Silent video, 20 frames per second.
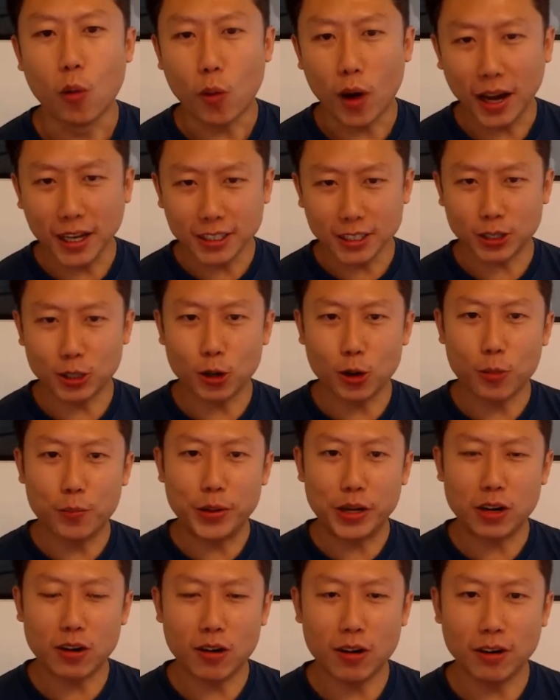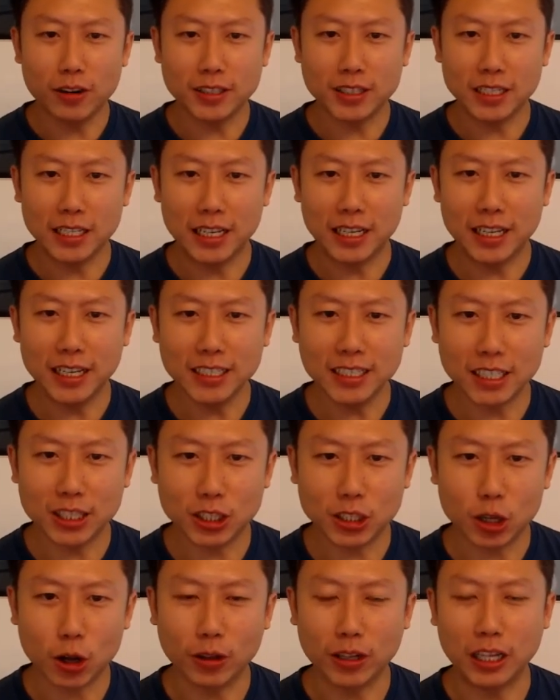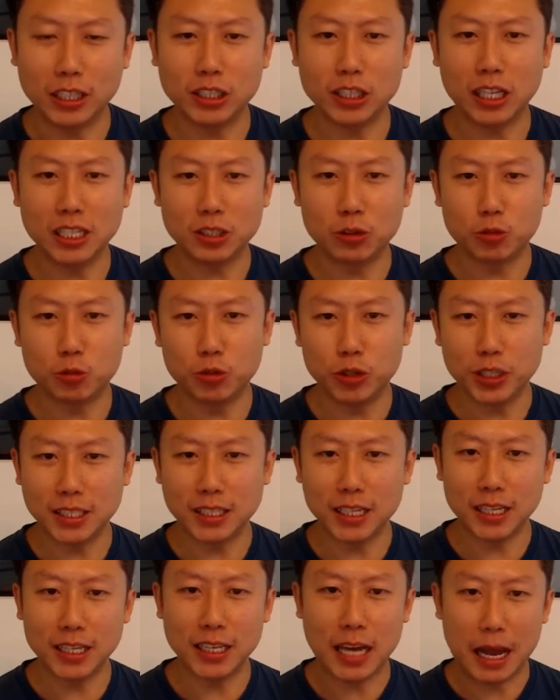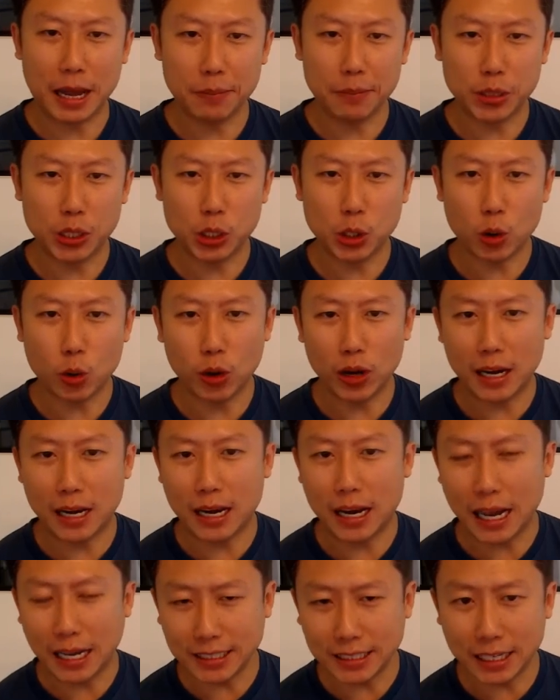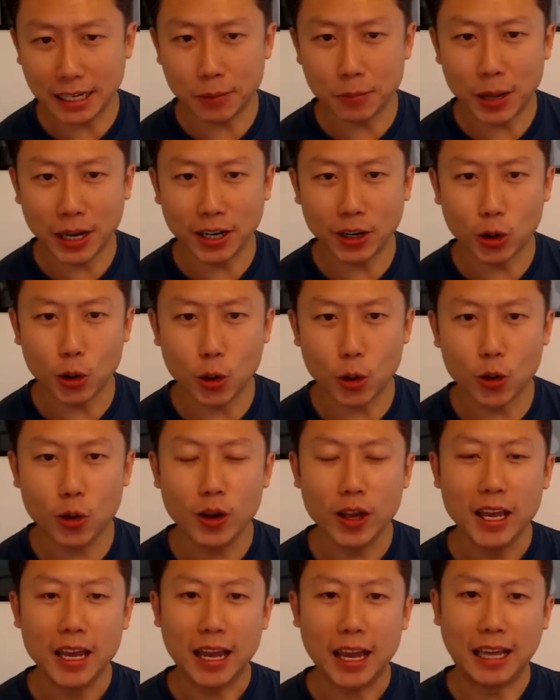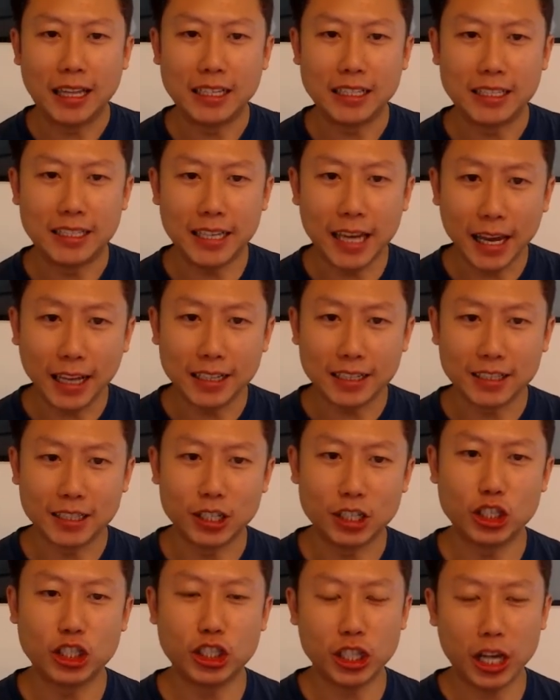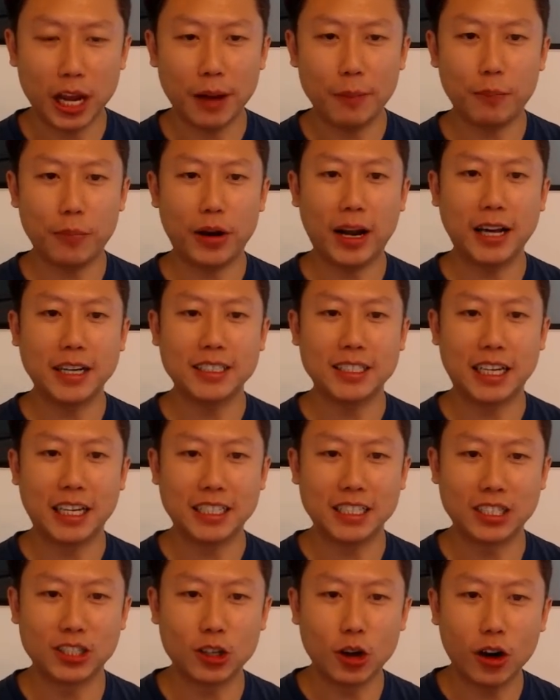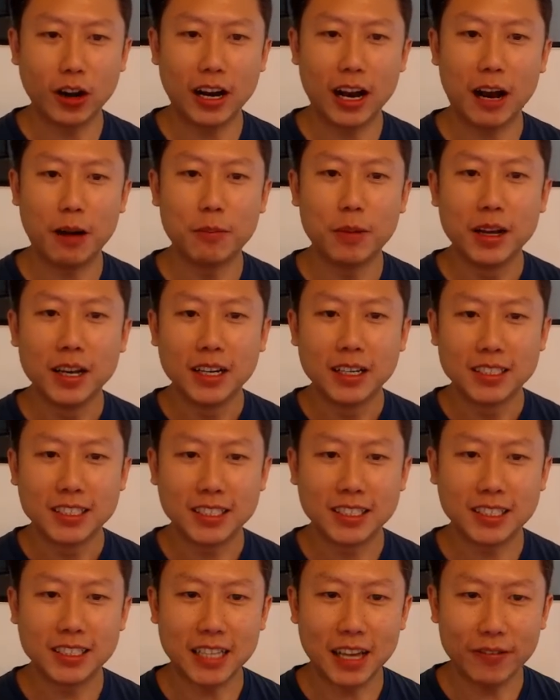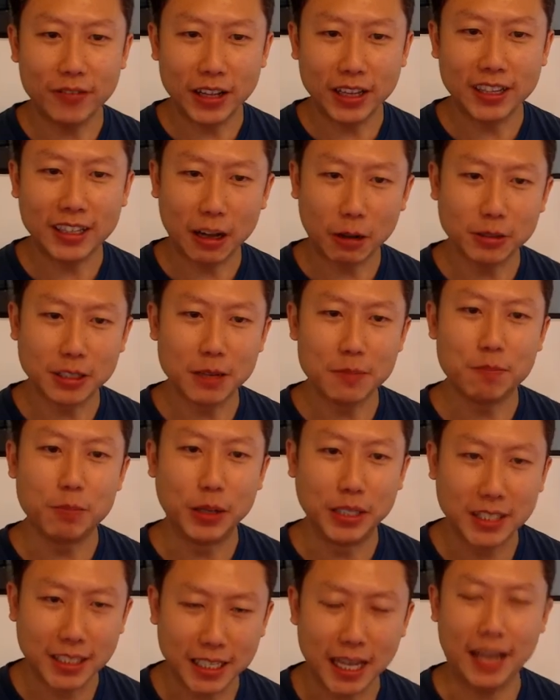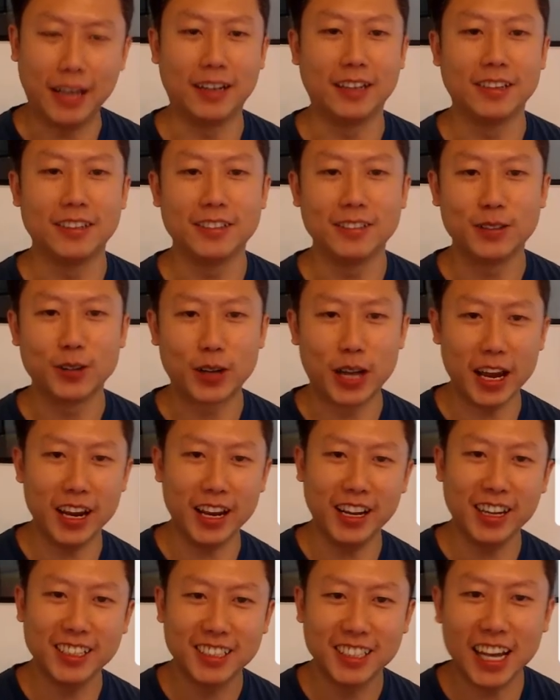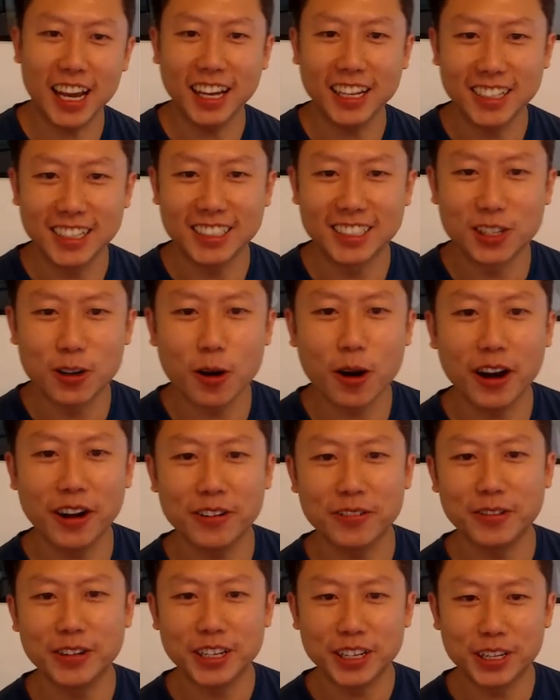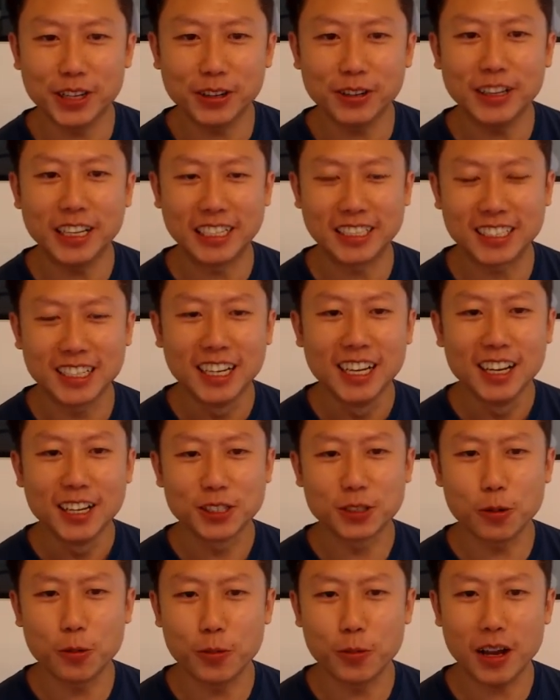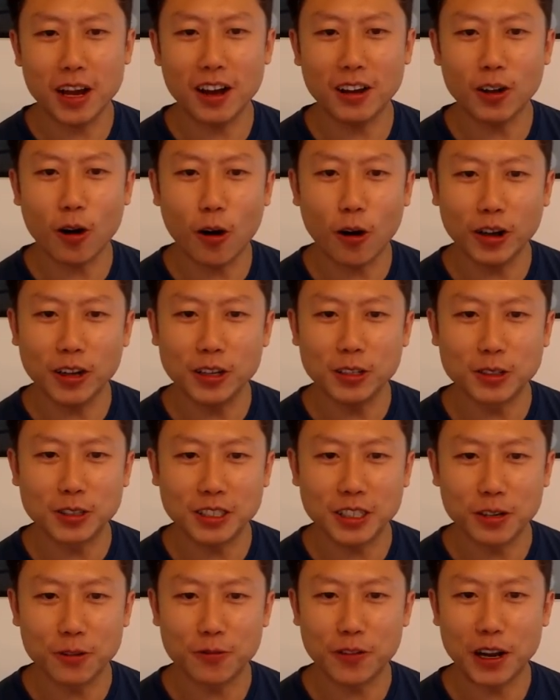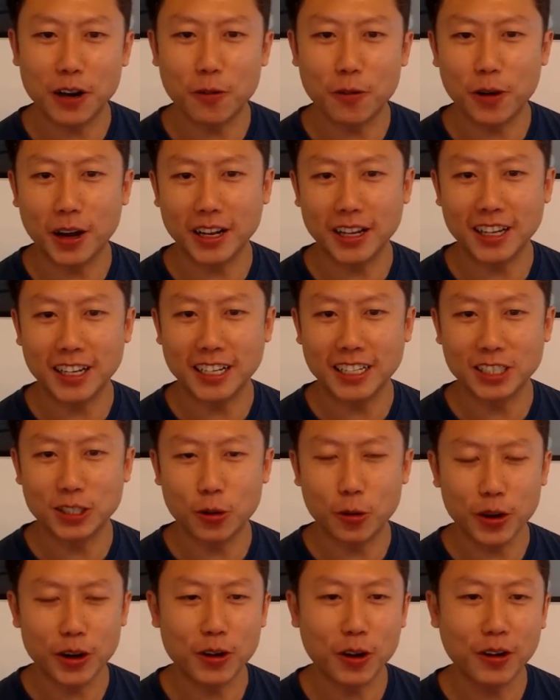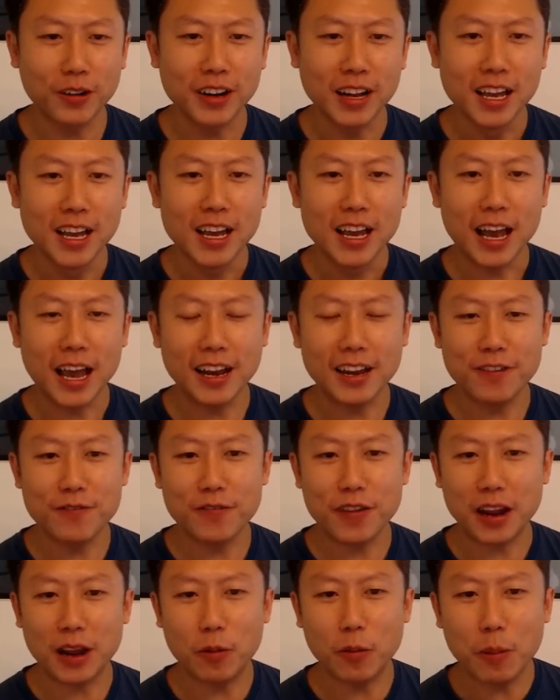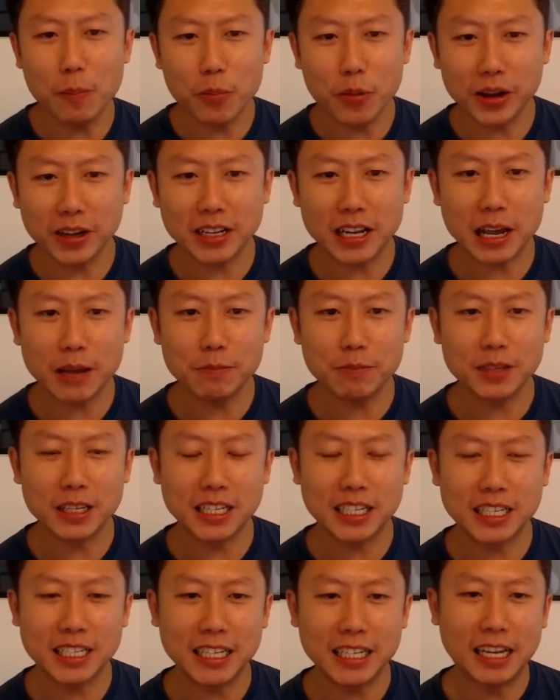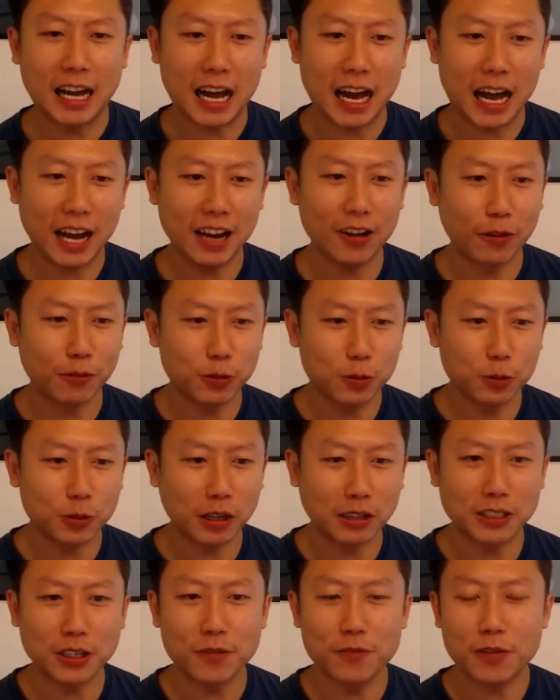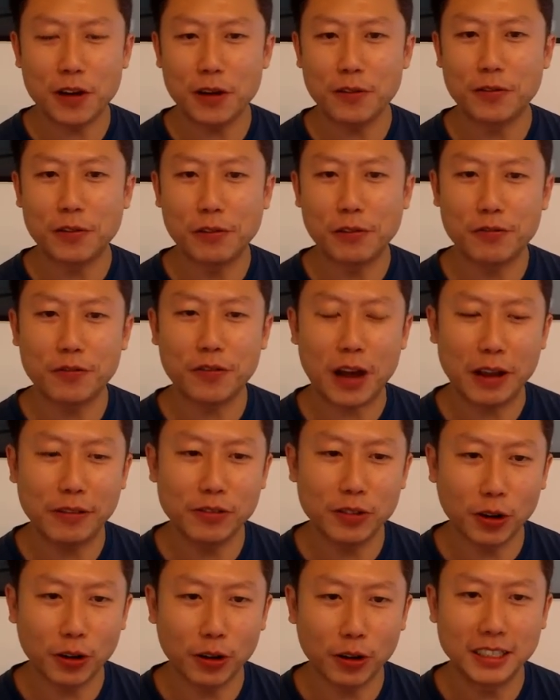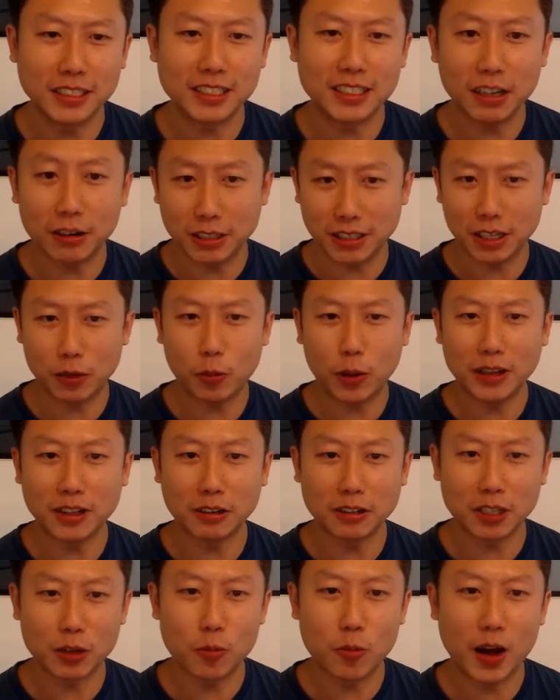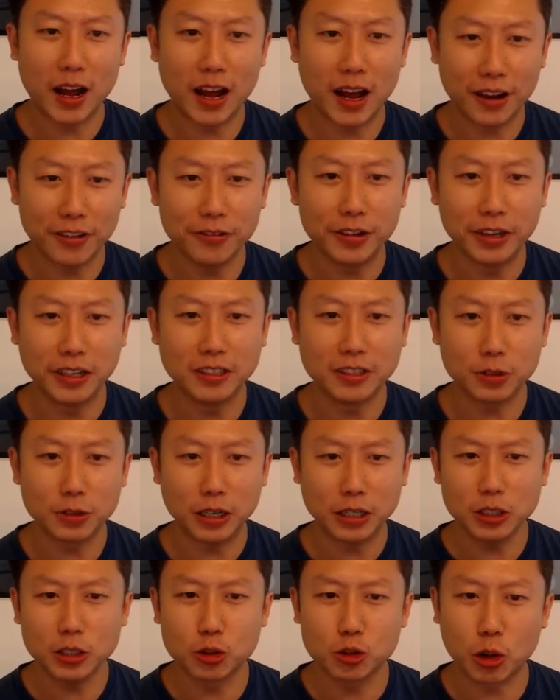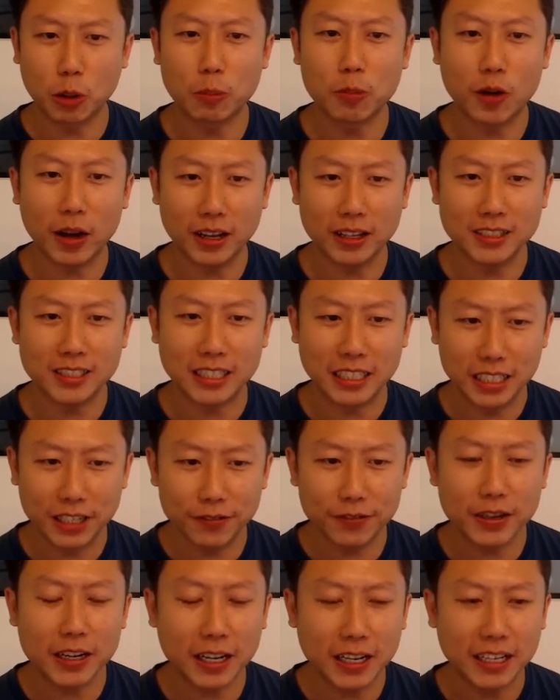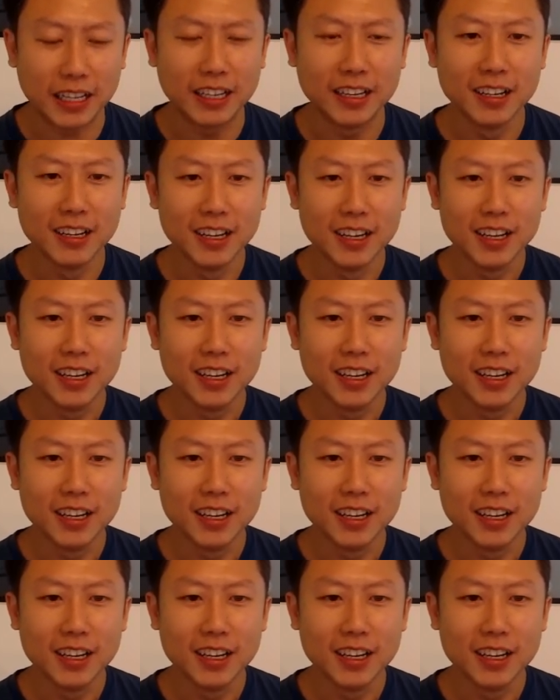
Why so? Because it is a stock that just recently IPO less than a month ago, and yet the share price has gone up 7,000%. Okay, that is quite ridiculous. So we are all interested to find out what it is going on. And in fact, at one point in time, it hit a high of $2,555. Now it's at 1,100. So it actually dropped quite significantly.